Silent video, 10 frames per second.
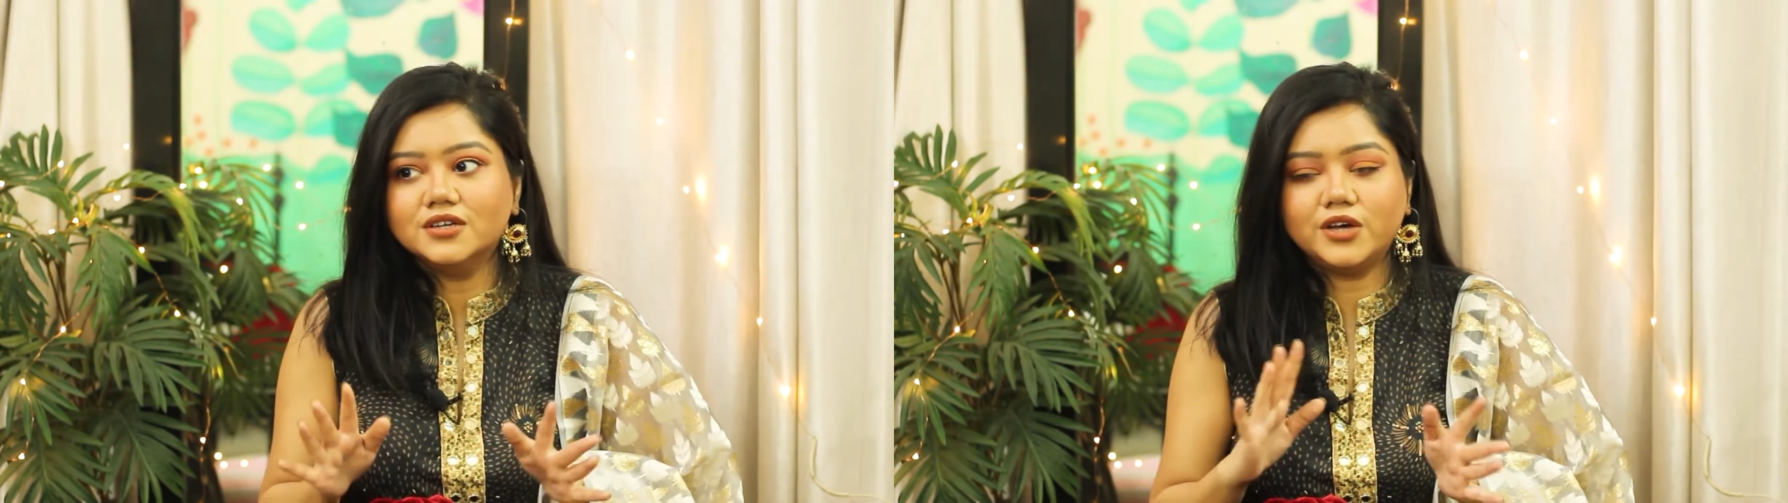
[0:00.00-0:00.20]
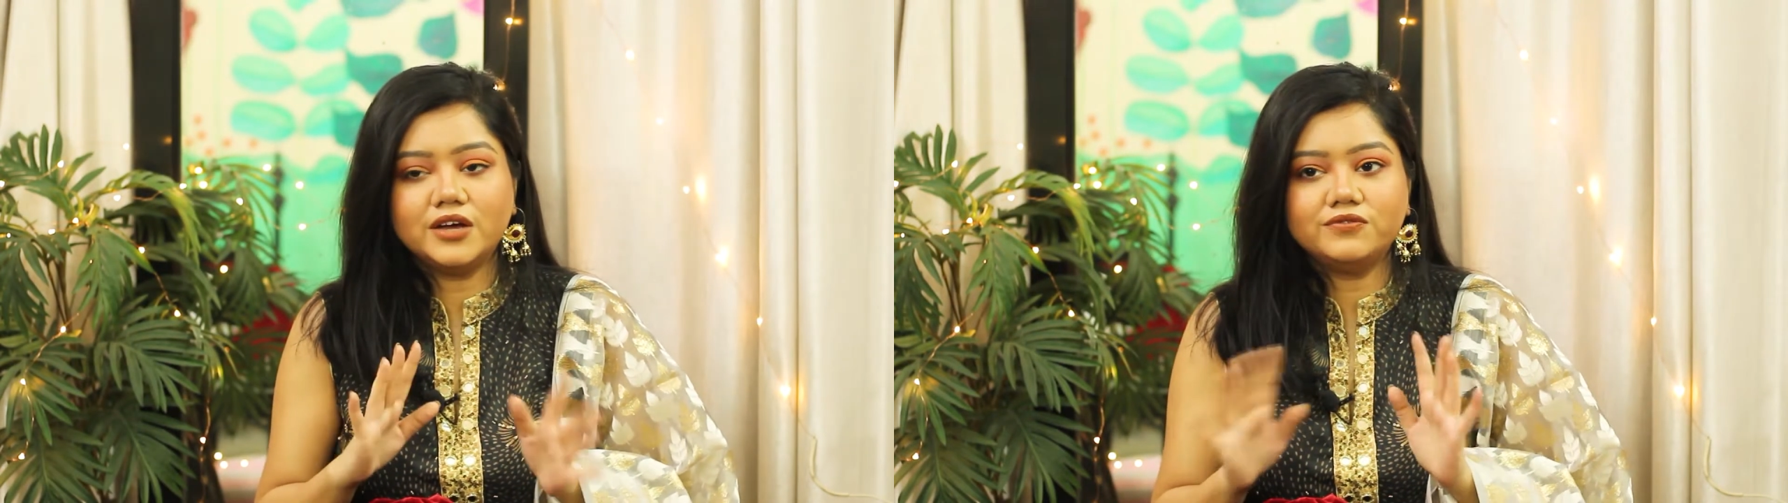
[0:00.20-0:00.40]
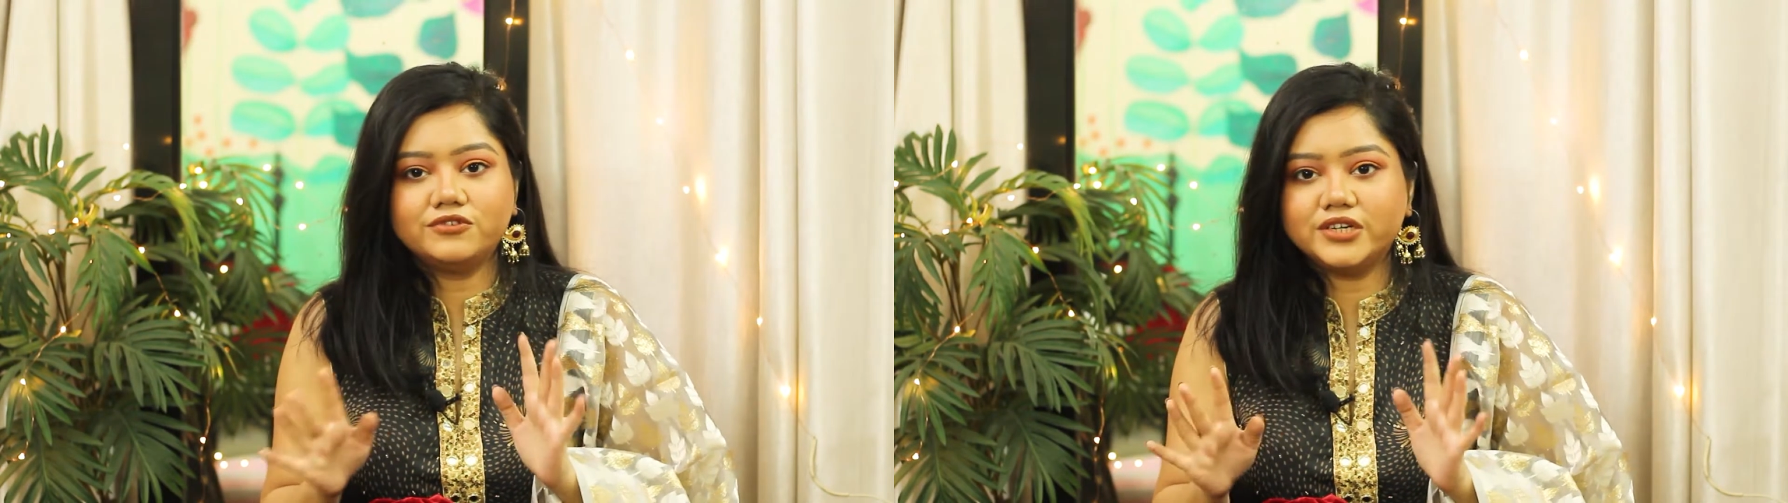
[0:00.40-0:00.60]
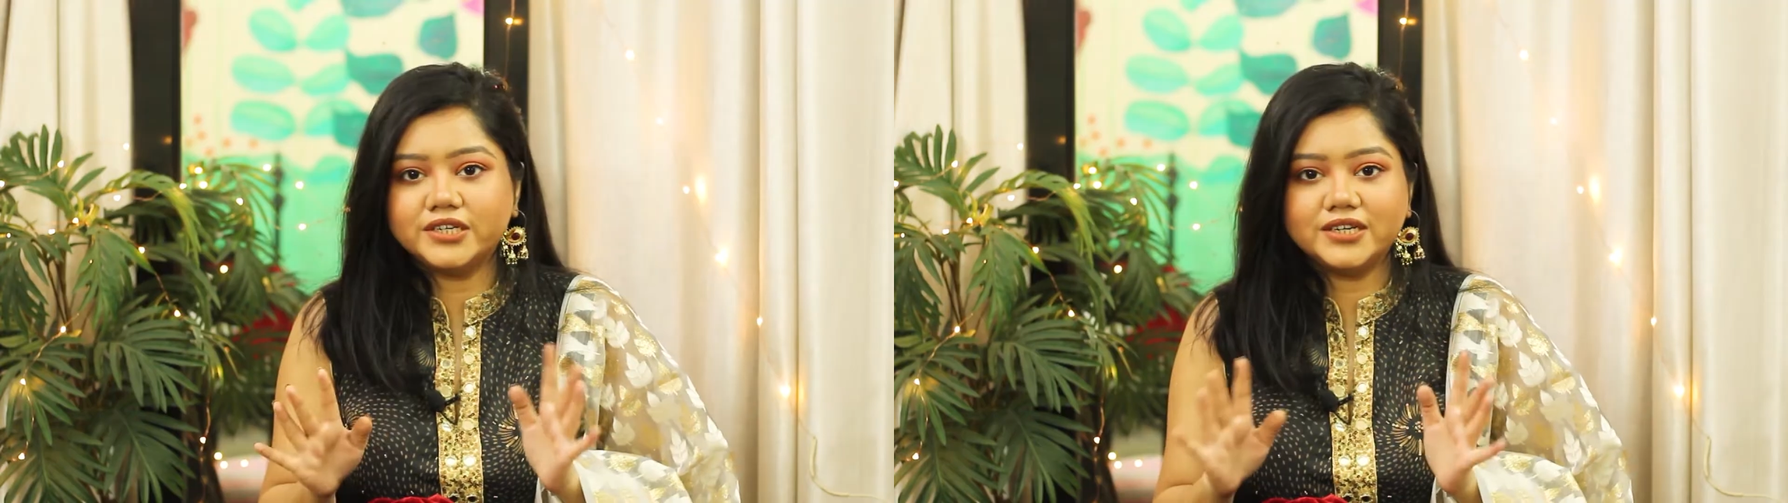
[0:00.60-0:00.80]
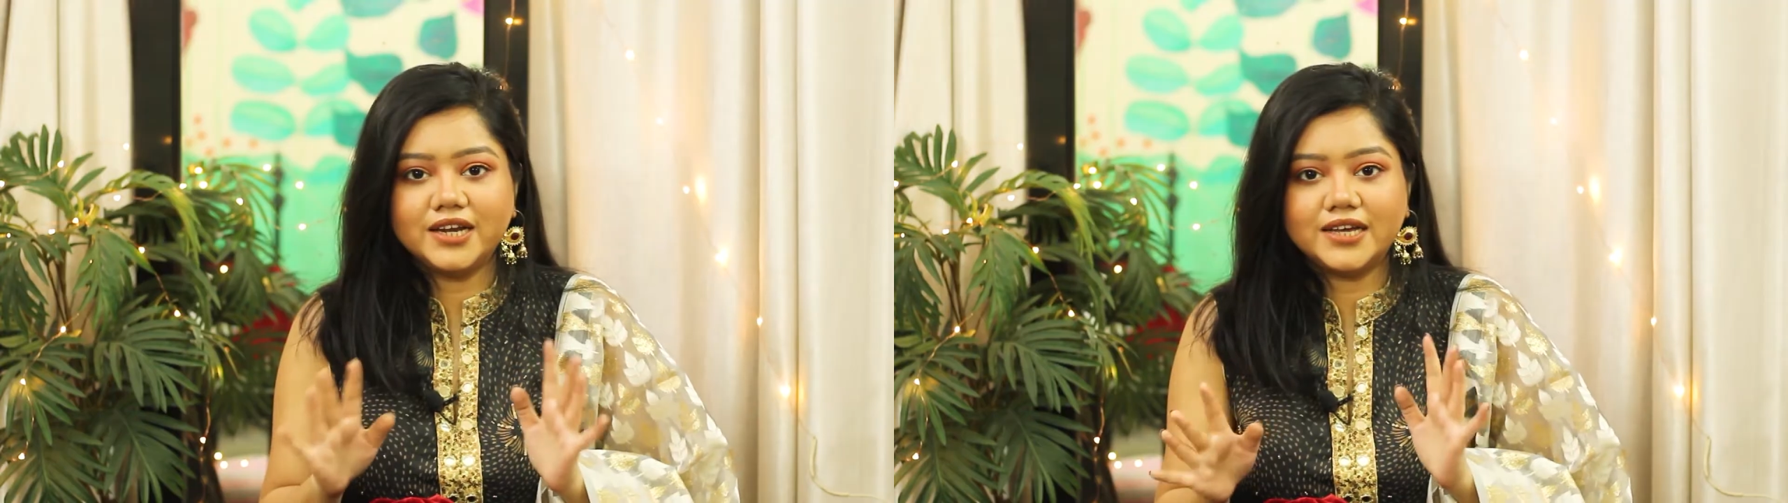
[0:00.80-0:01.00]
So I've
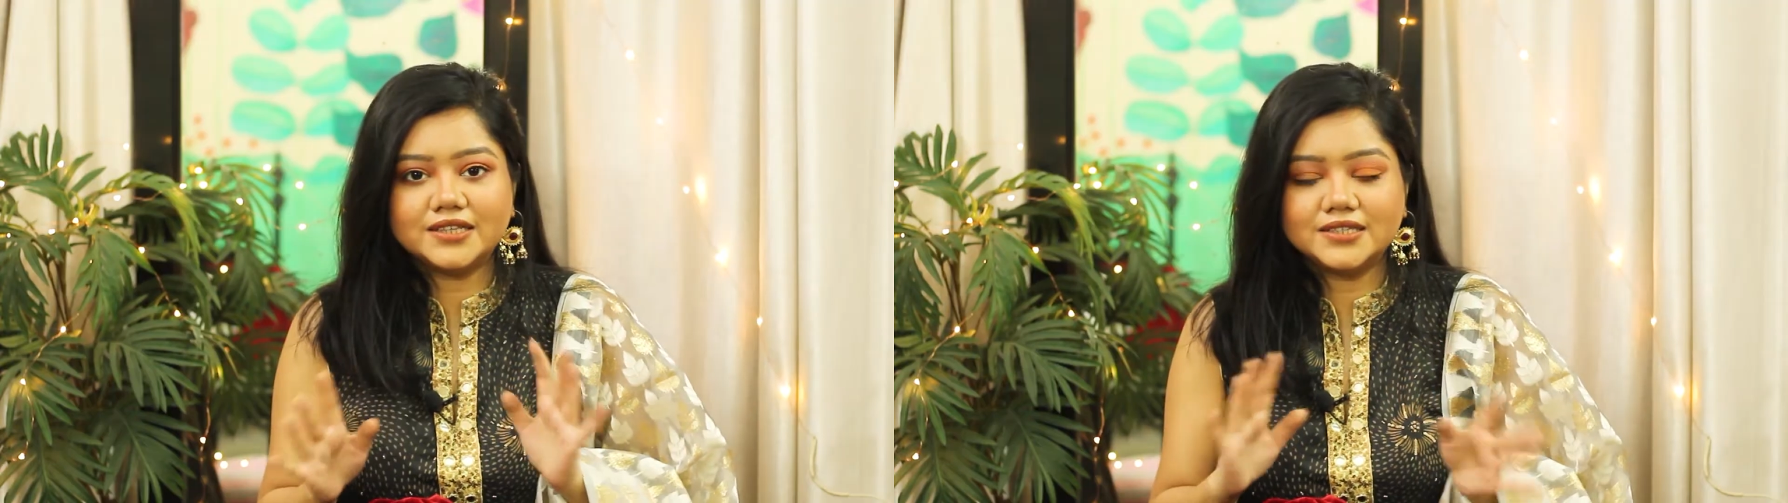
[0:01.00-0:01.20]
created like